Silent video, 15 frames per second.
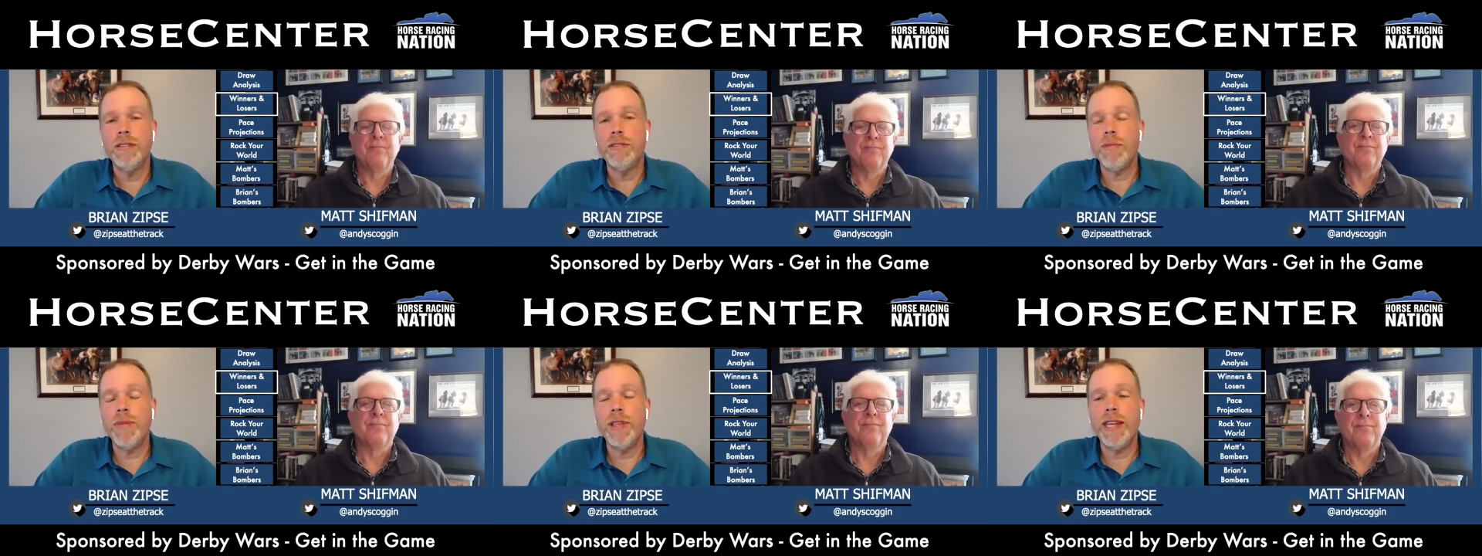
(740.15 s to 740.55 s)

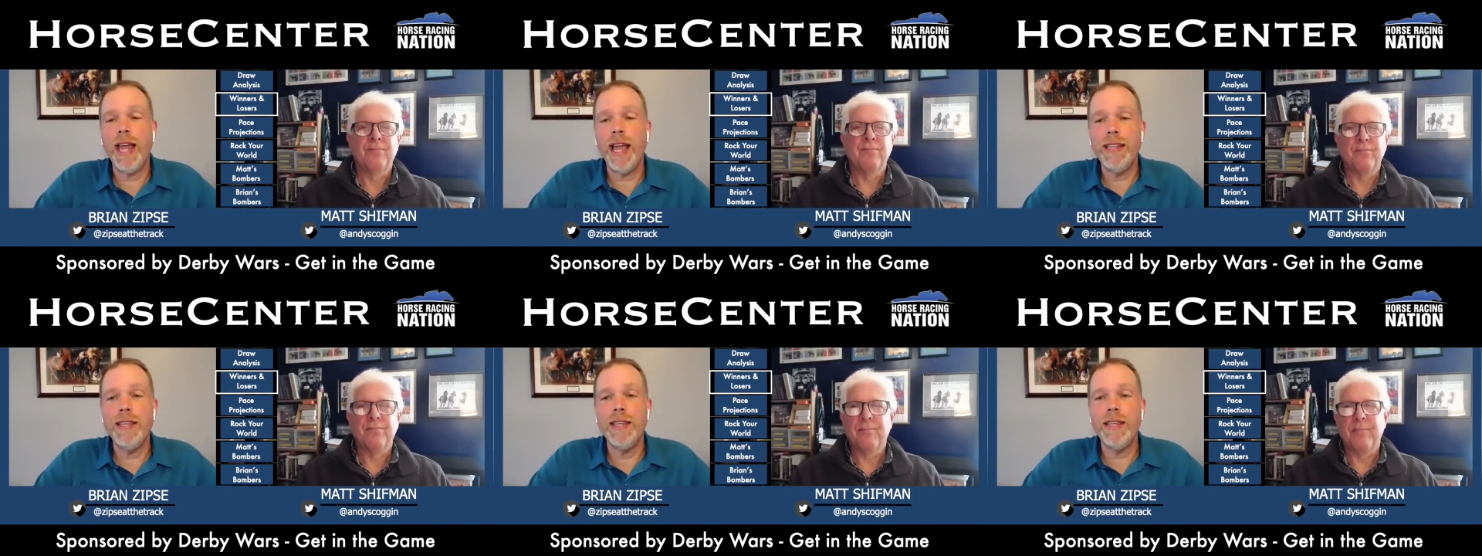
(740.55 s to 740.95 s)
Speaker 1: from the
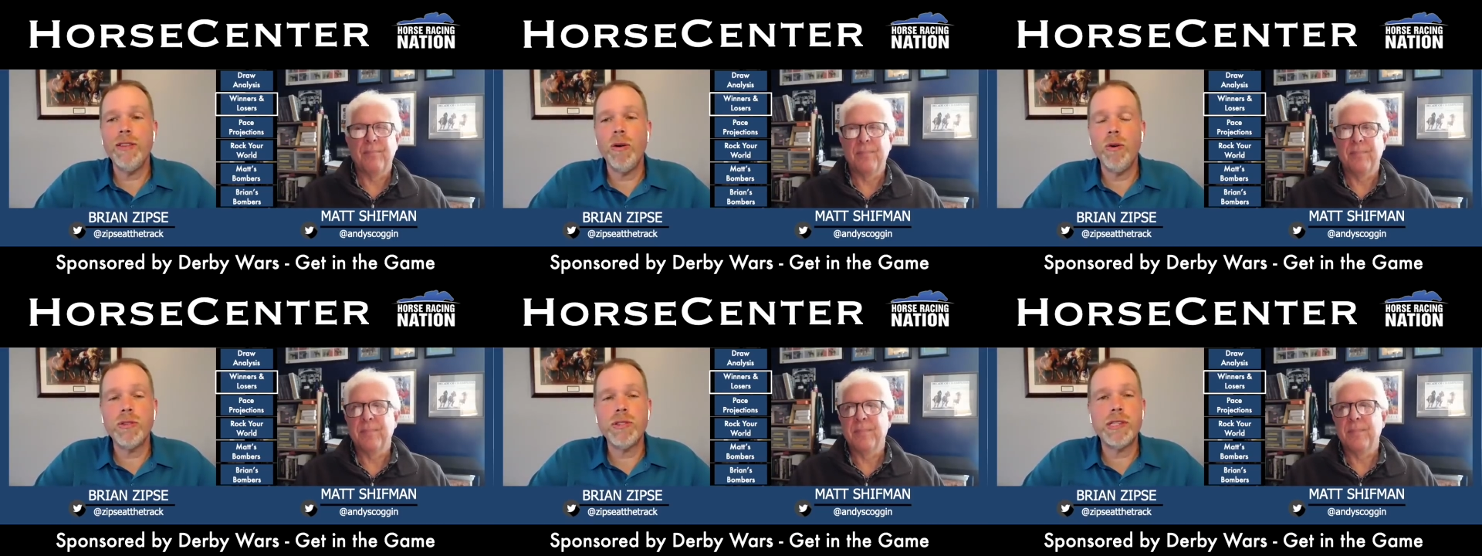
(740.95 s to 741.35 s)
19th
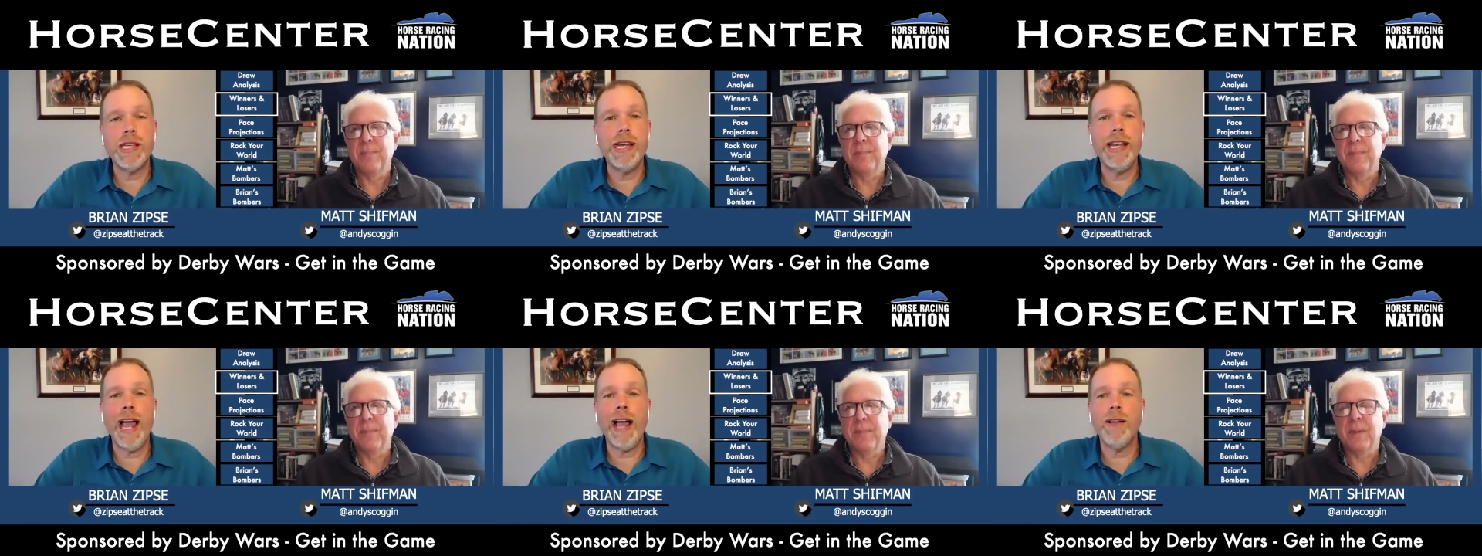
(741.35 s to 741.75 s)
hole
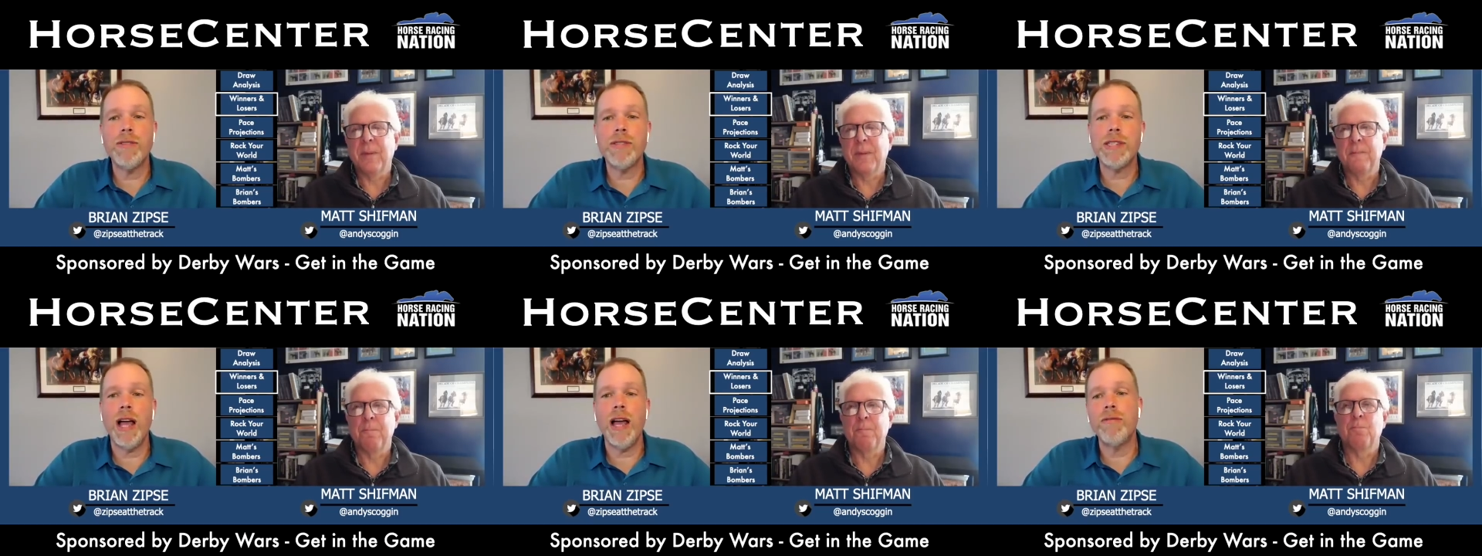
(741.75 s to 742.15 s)
sitting
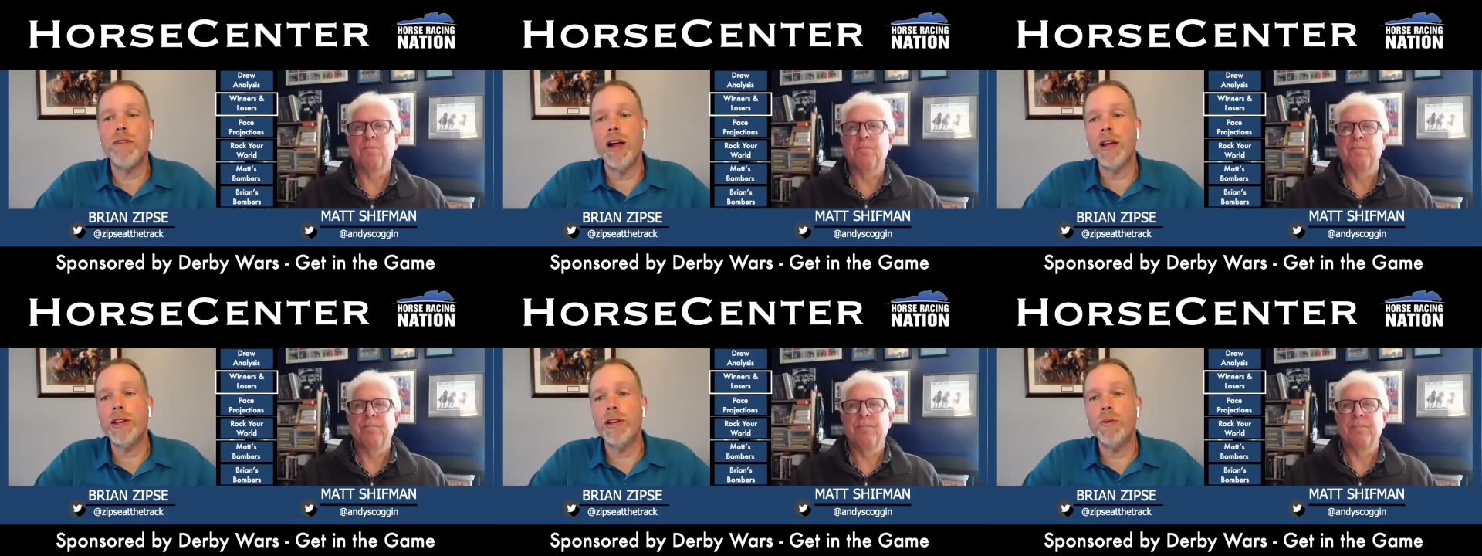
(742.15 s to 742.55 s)
outside
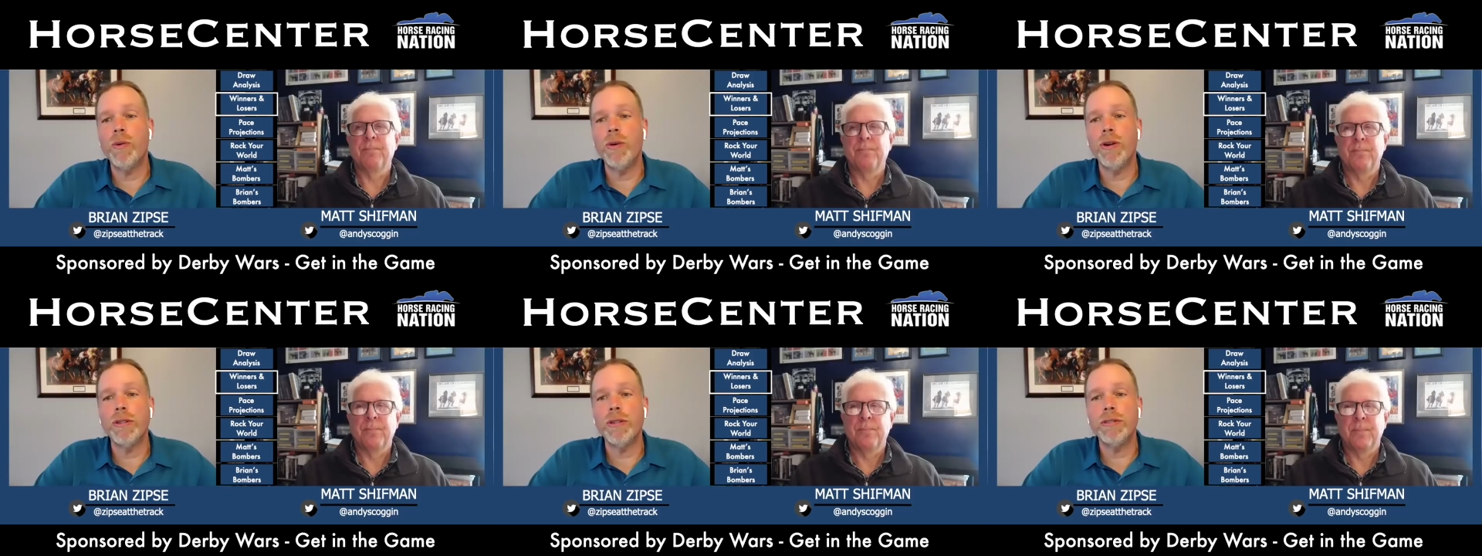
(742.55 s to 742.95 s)
Rock Your
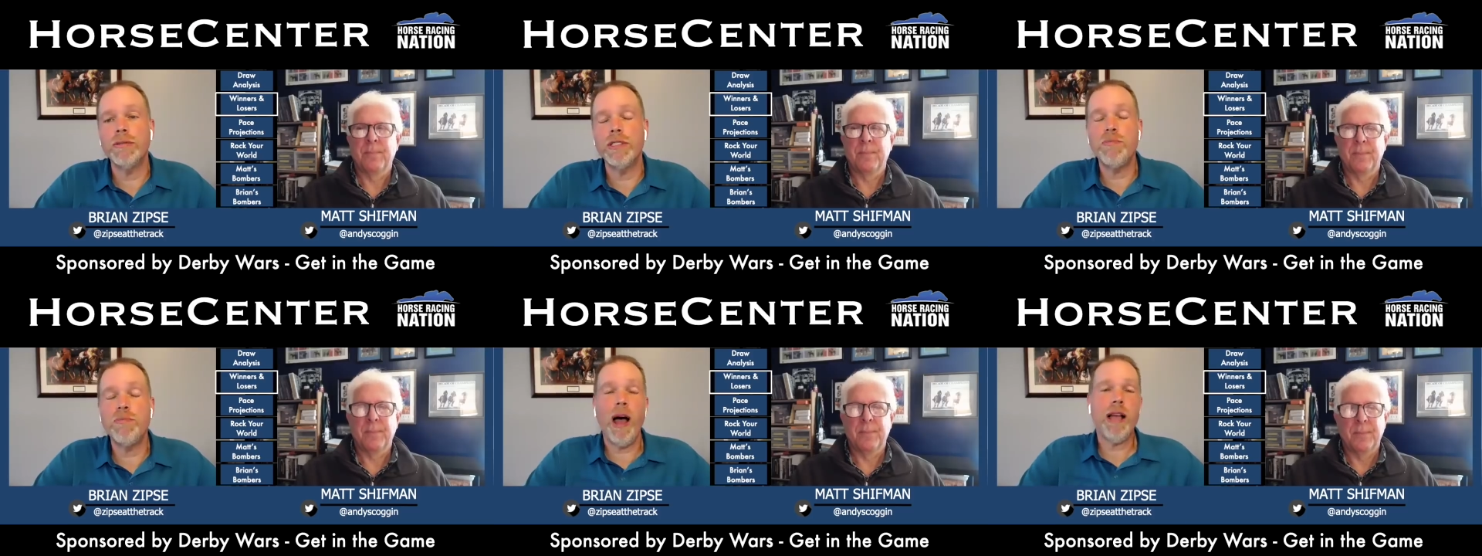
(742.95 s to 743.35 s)
World.
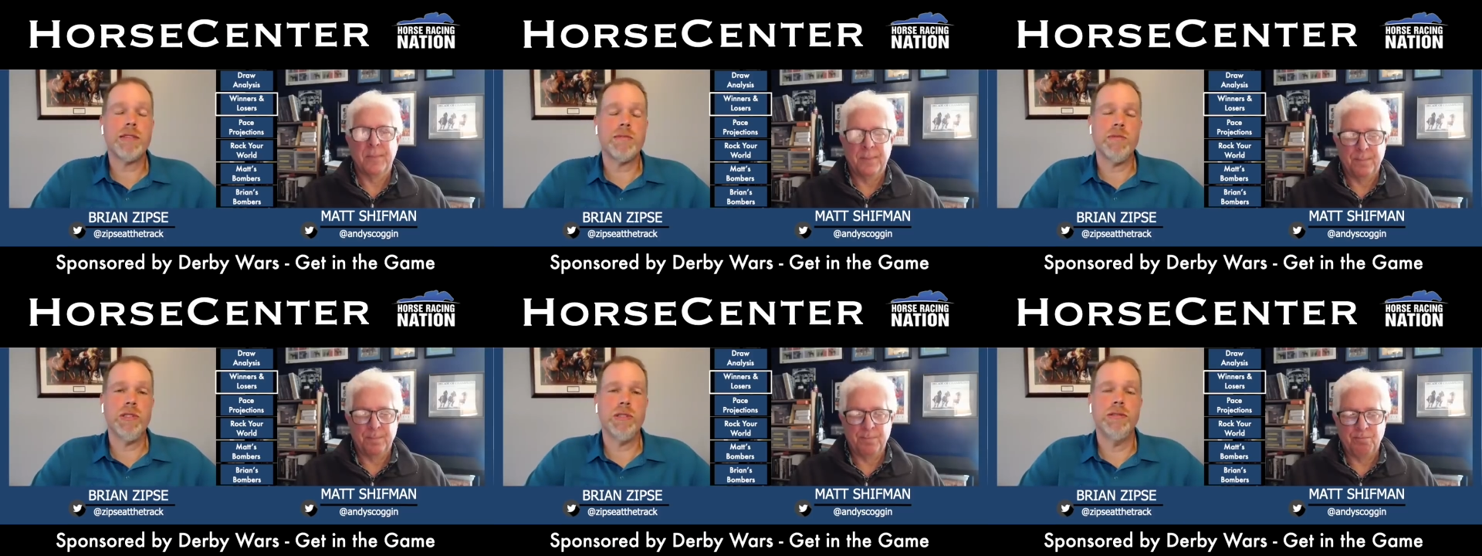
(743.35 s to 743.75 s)
It's
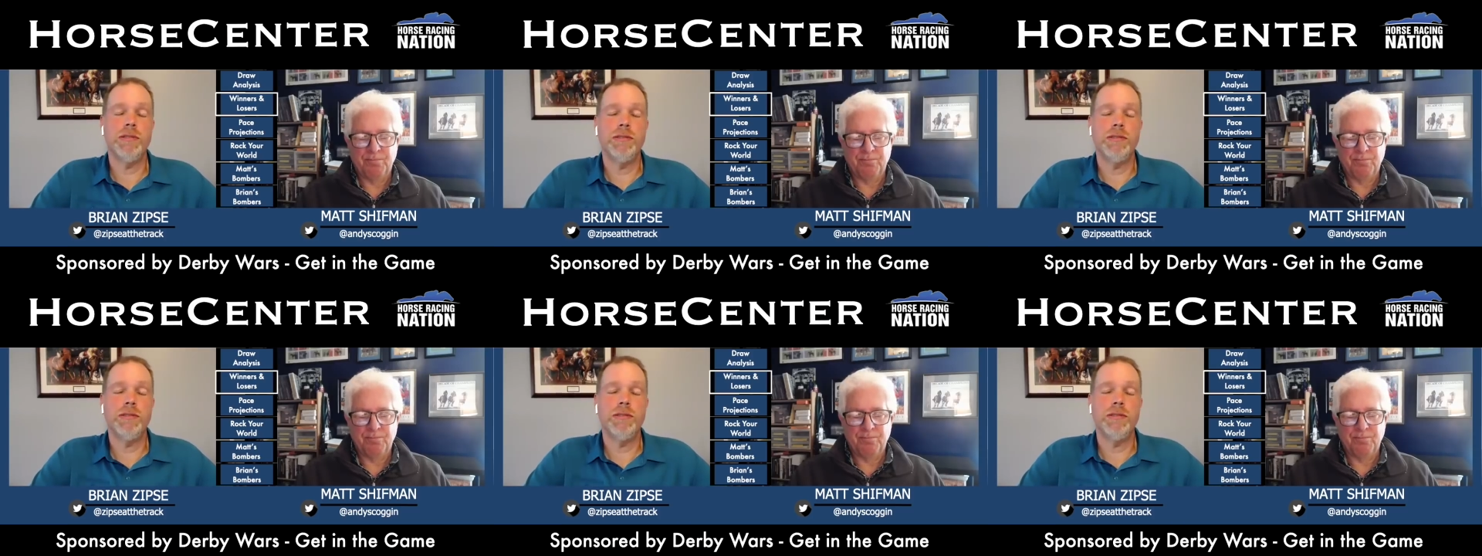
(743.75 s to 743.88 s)
possible.